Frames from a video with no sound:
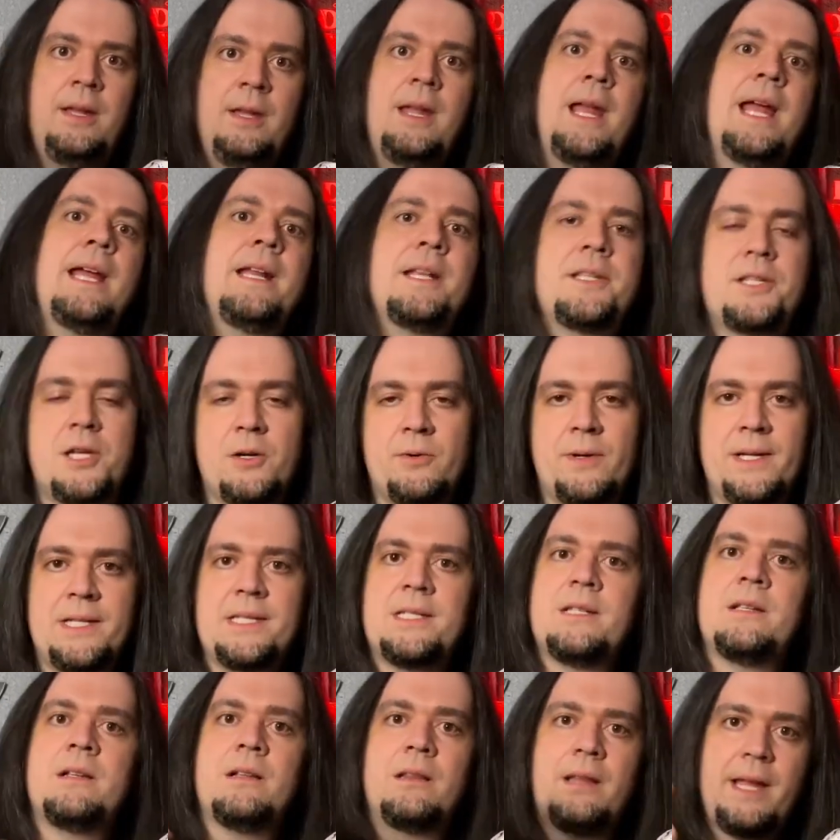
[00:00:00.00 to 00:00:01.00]
And as
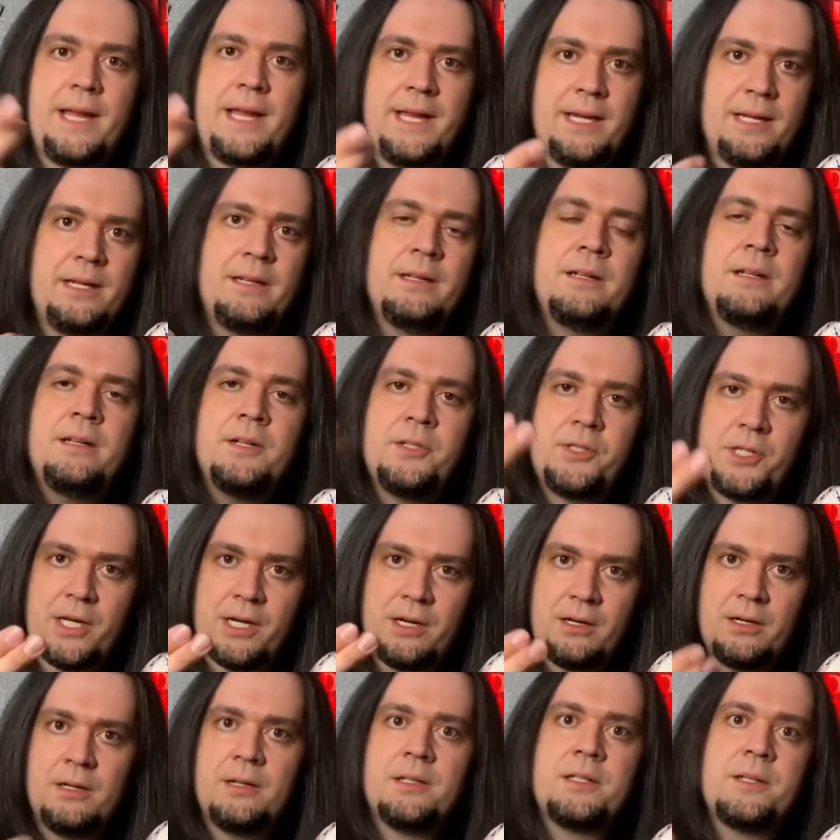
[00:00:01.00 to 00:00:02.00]
always, like,
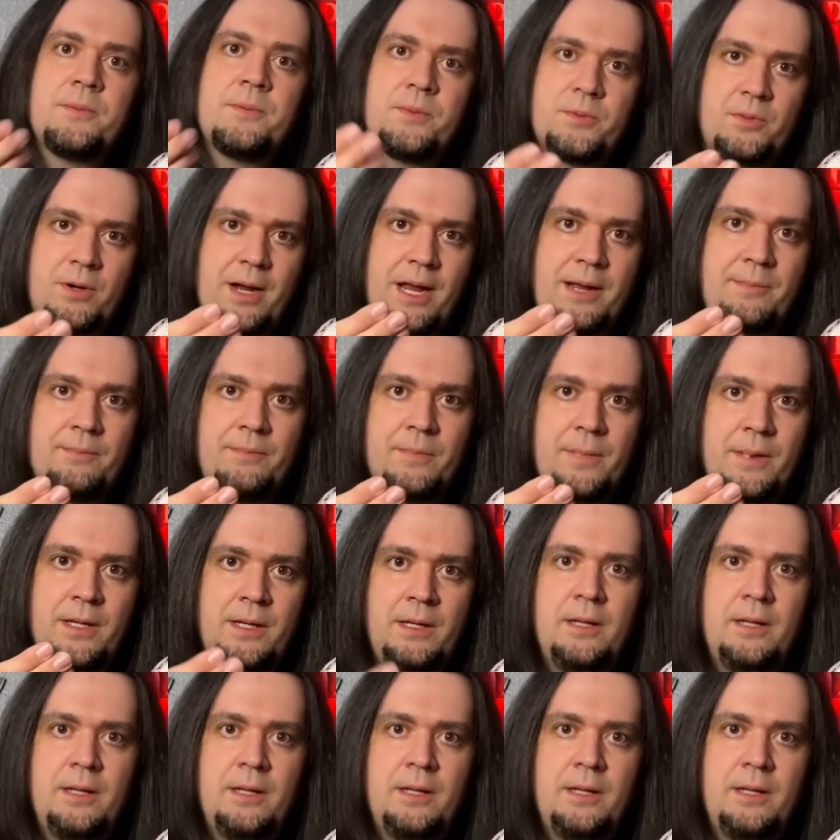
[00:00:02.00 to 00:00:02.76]
share, subscribe.